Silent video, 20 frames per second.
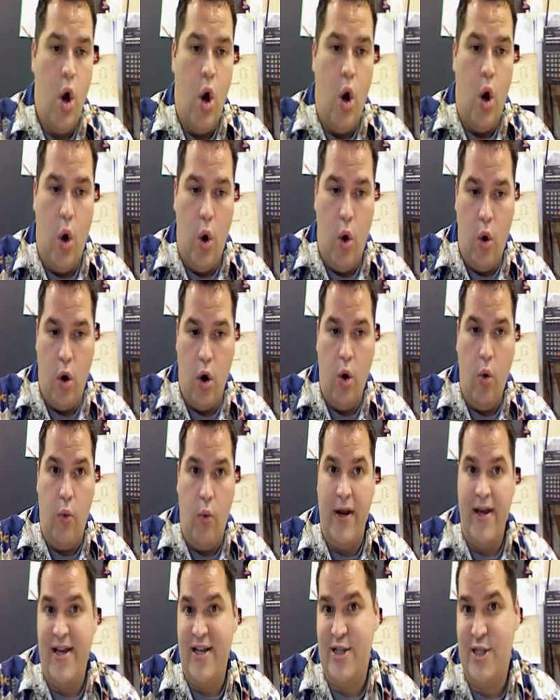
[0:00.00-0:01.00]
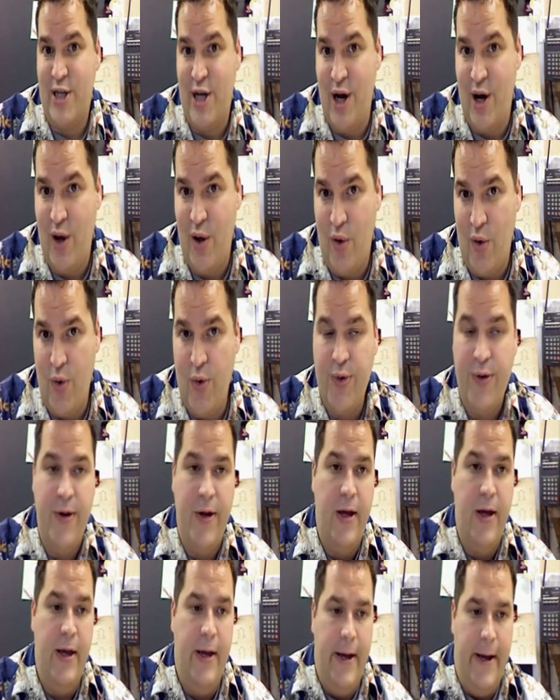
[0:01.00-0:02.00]
Or when it gets cold,
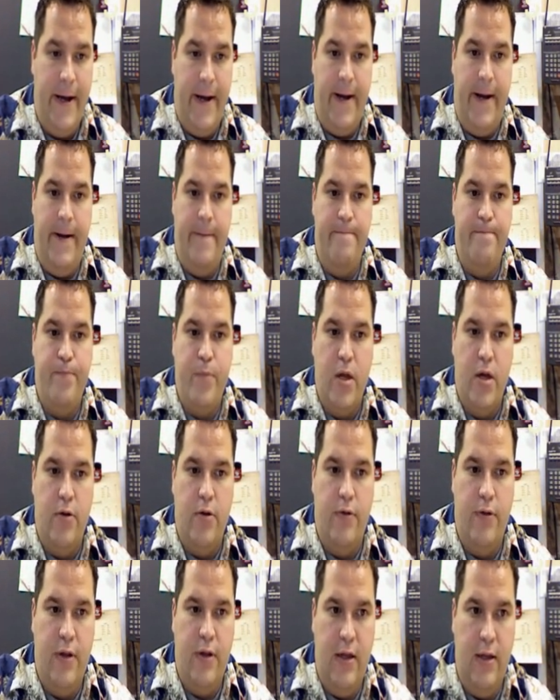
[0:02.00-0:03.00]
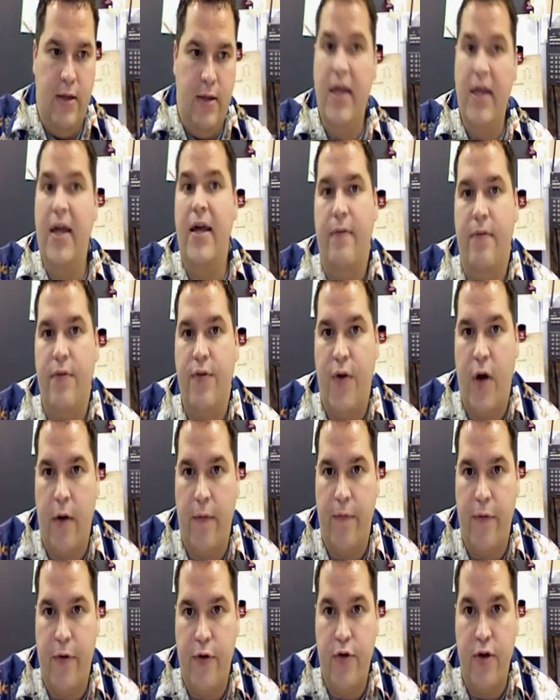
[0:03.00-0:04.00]
the leaves fall
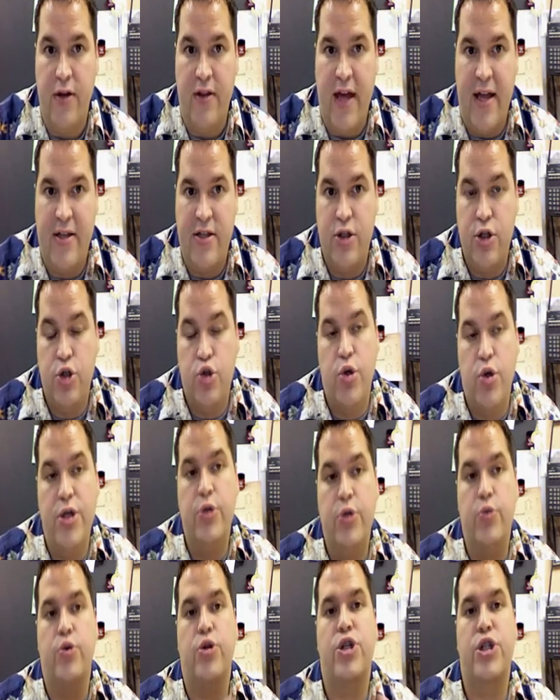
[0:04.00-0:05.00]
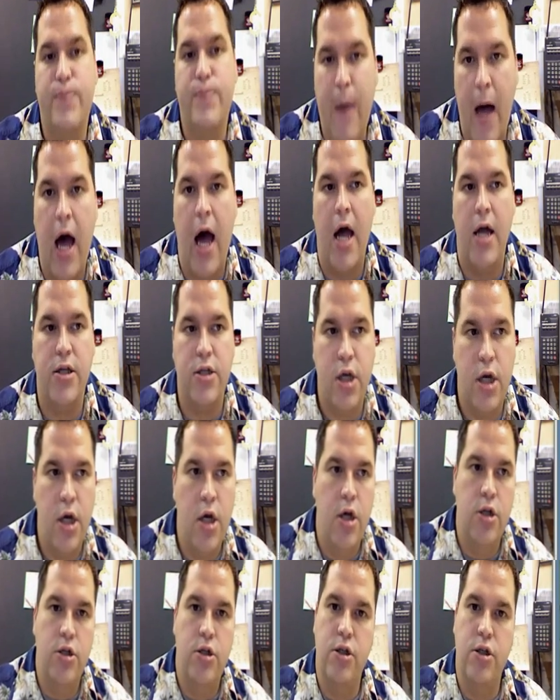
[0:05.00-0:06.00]
off the tree. That's the tree's response
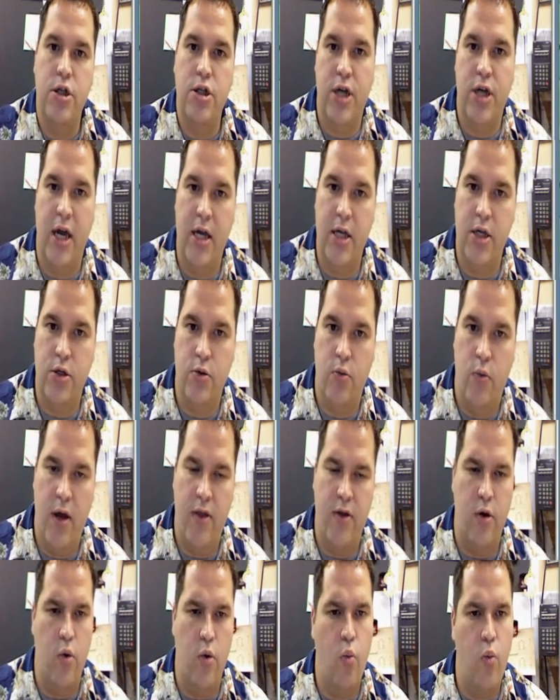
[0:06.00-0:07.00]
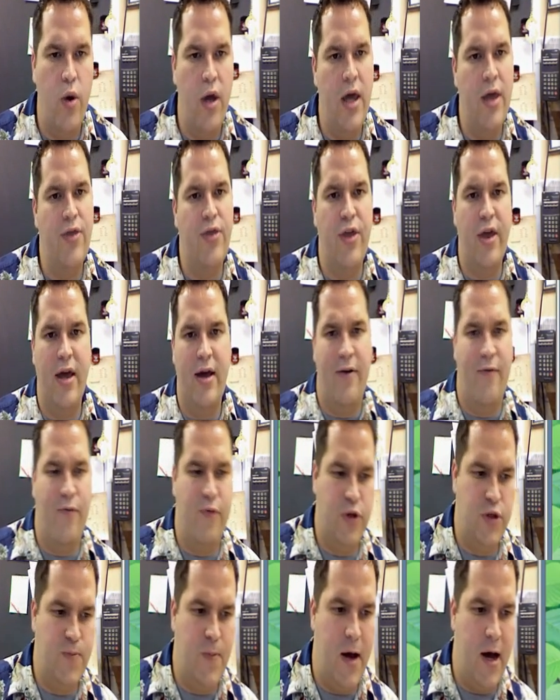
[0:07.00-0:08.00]
to the change in weather. We think of
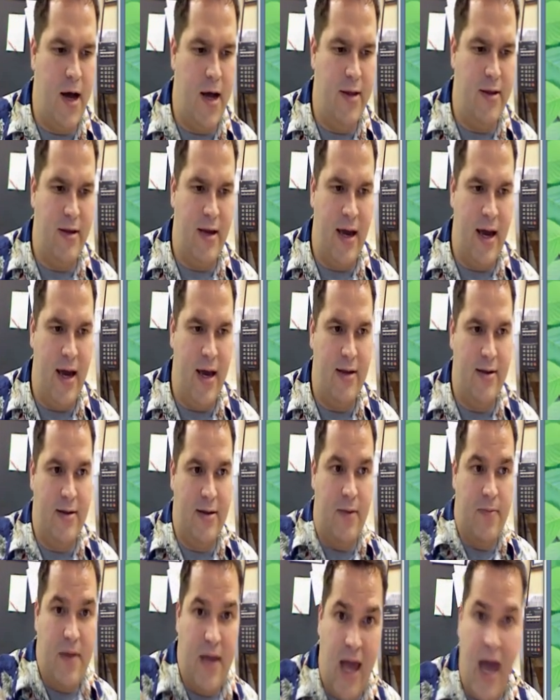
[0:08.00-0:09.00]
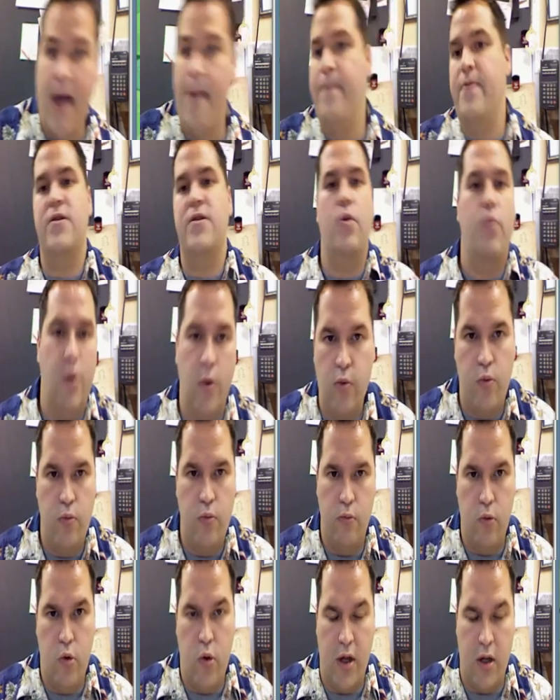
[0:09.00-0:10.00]
response as something happens and we
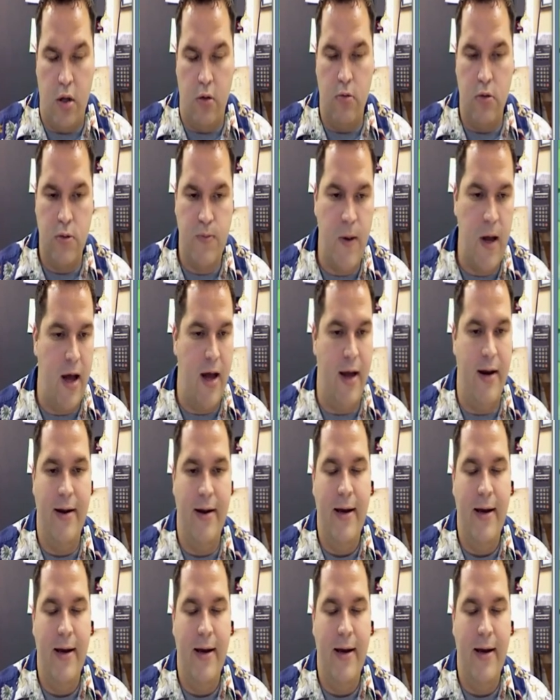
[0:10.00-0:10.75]
quickly respond.